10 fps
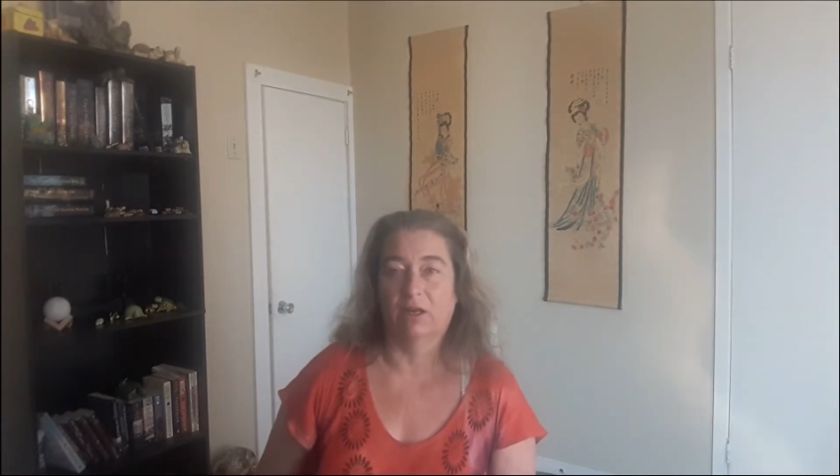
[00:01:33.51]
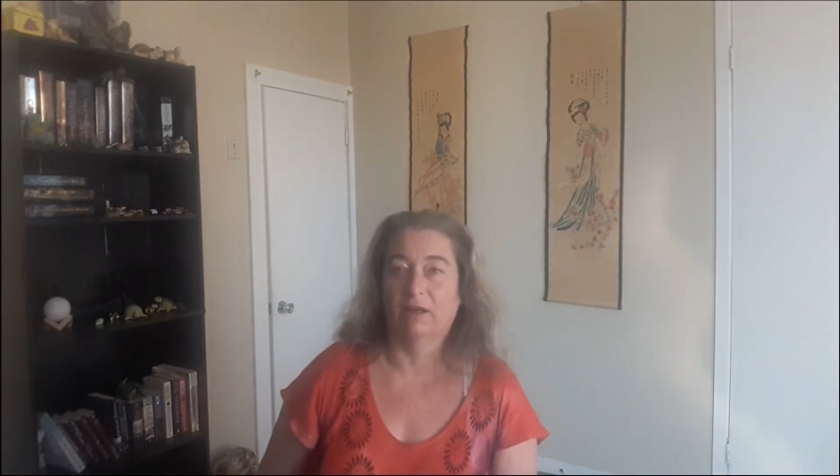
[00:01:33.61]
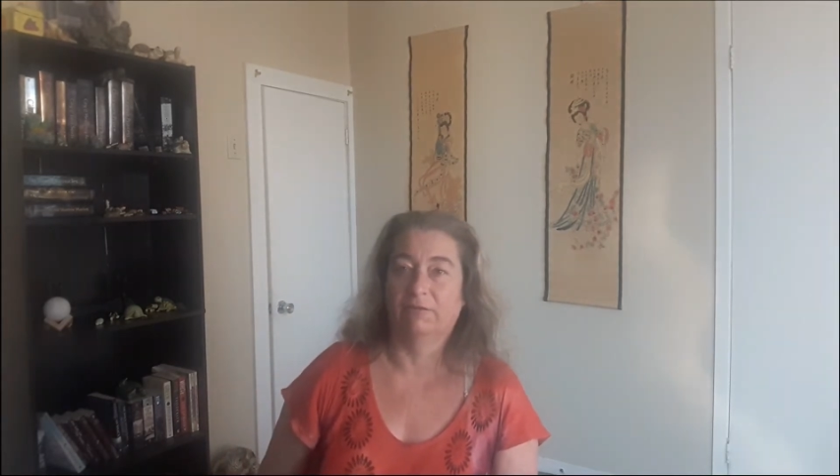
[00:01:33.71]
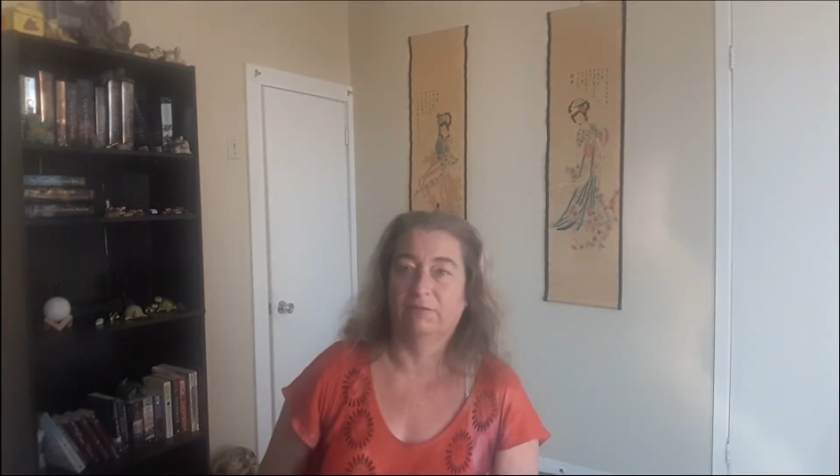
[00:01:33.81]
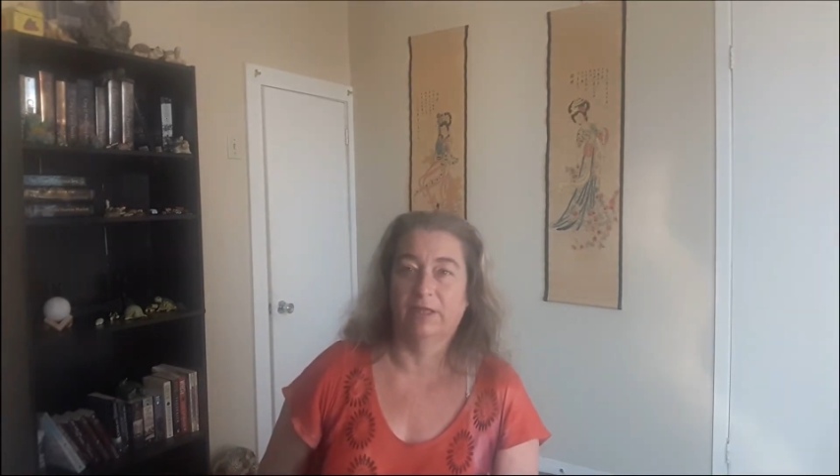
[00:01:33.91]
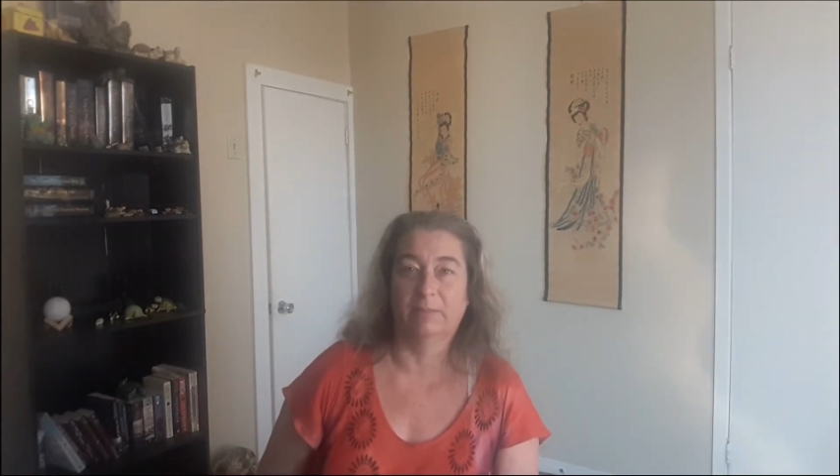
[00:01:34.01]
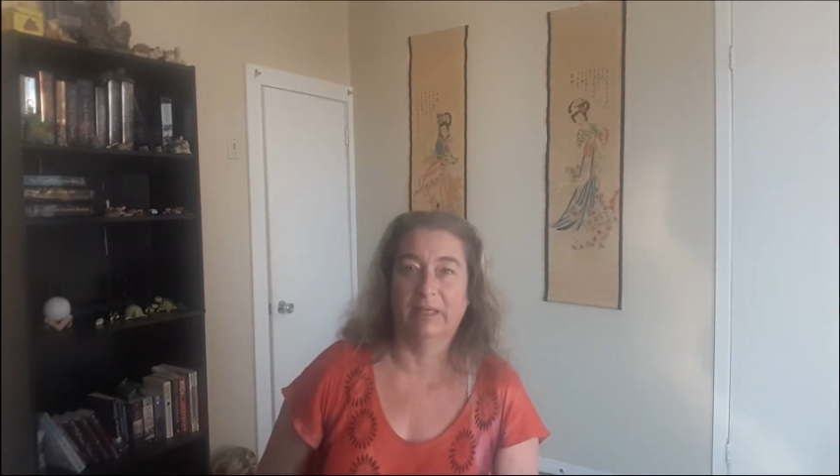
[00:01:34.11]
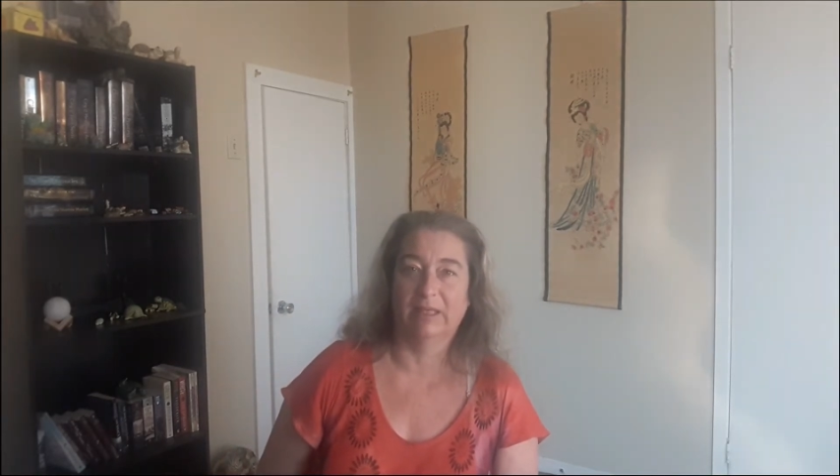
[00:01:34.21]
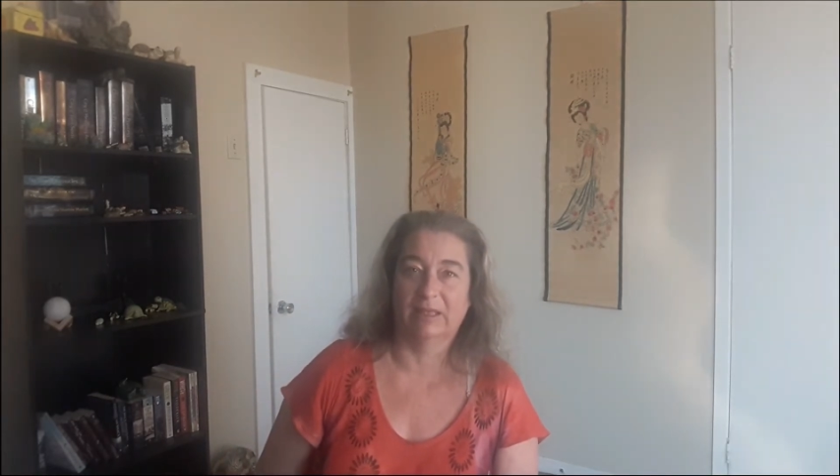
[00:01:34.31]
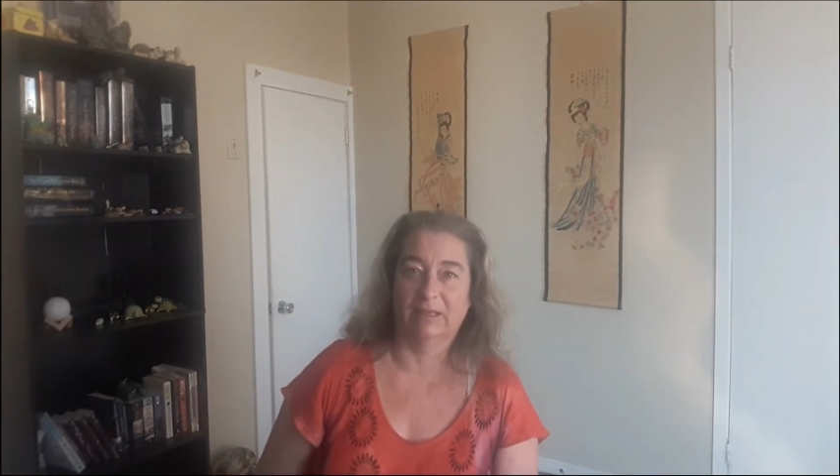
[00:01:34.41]
off an
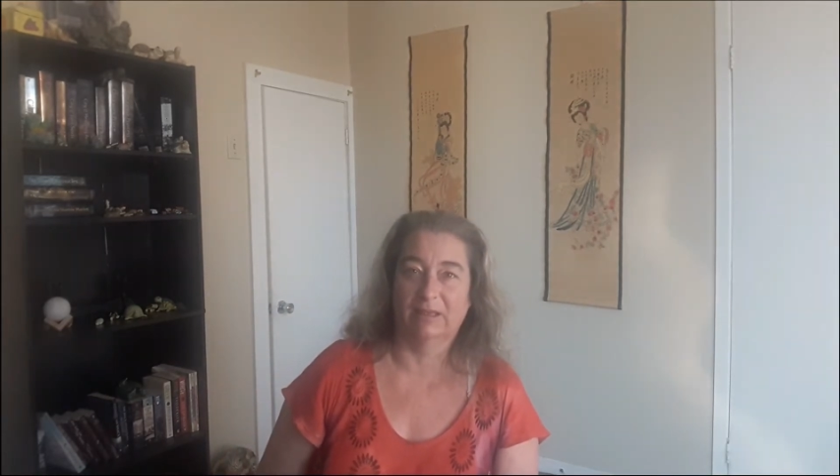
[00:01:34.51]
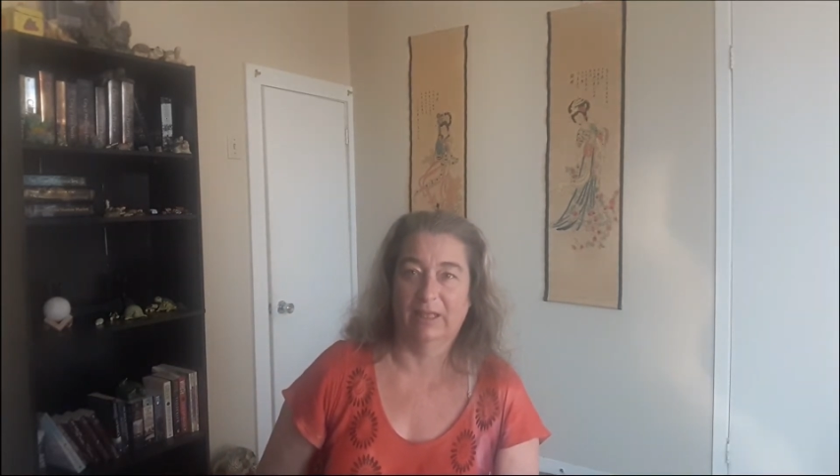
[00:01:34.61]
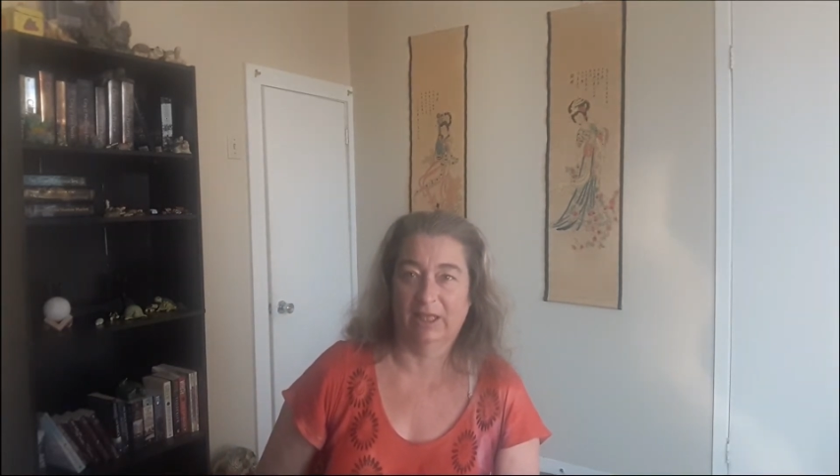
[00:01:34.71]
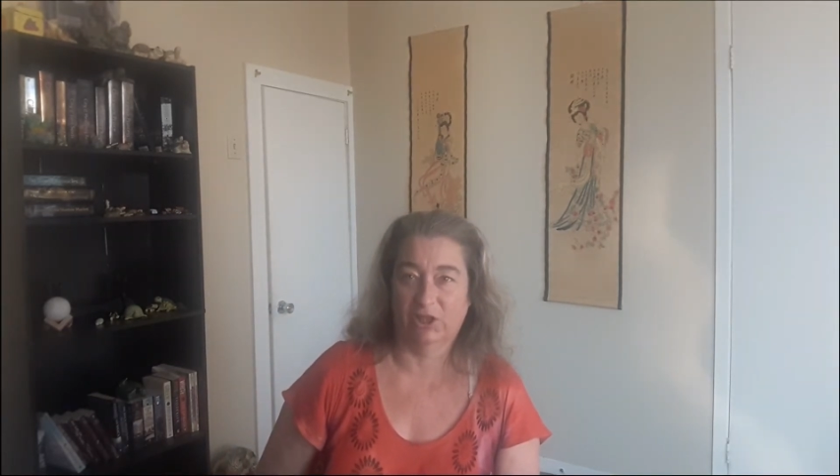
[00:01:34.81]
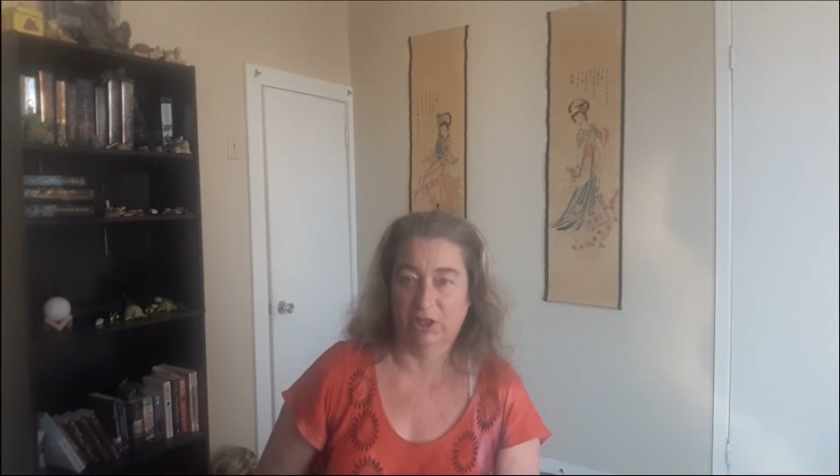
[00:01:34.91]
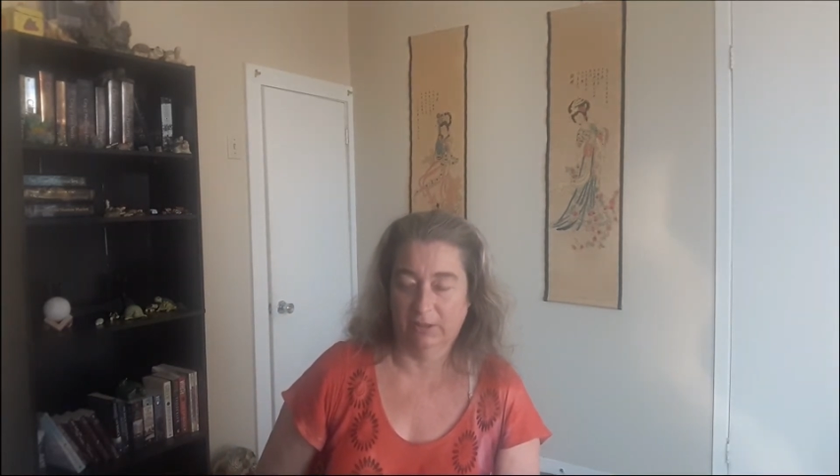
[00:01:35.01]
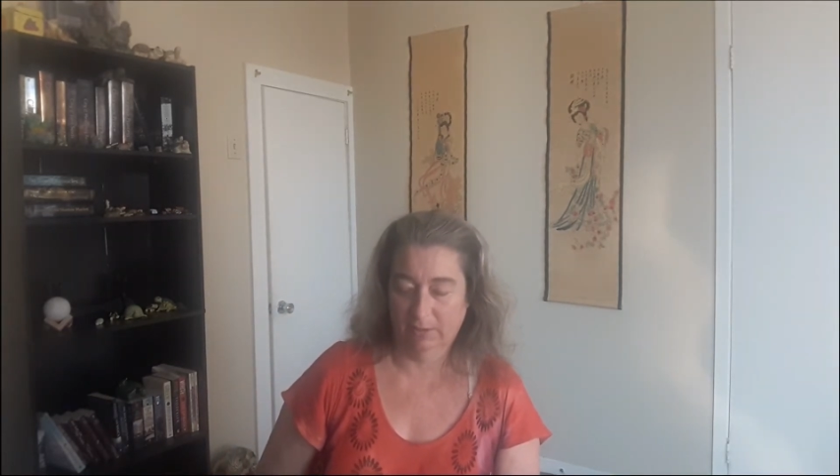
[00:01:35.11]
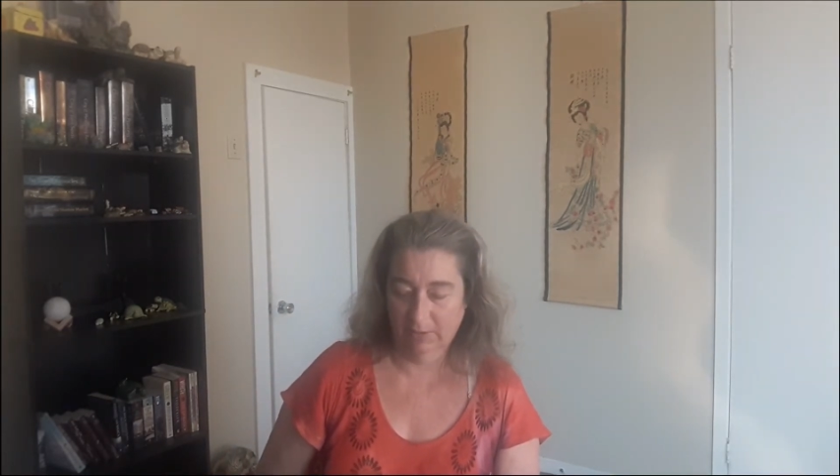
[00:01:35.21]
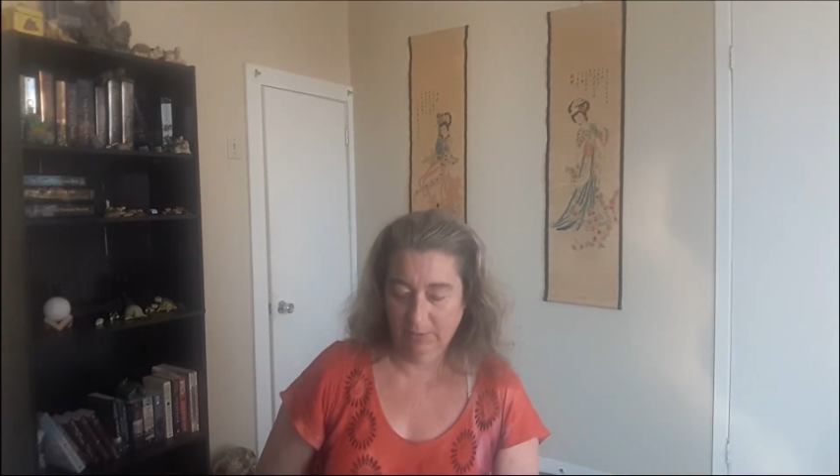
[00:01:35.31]
amazing collection.